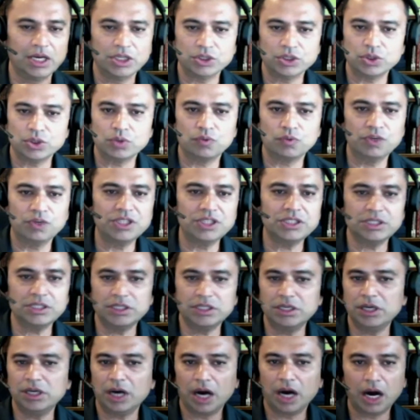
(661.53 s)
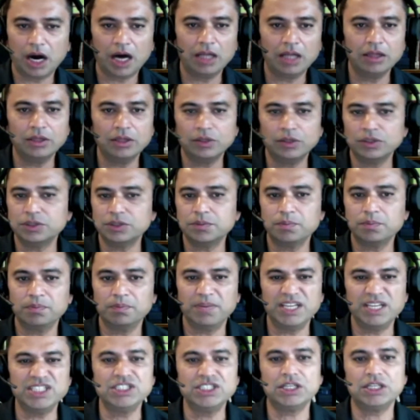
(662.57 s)
So we see all those
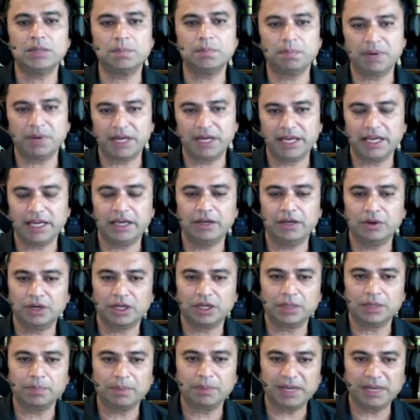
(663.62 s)
major play gonna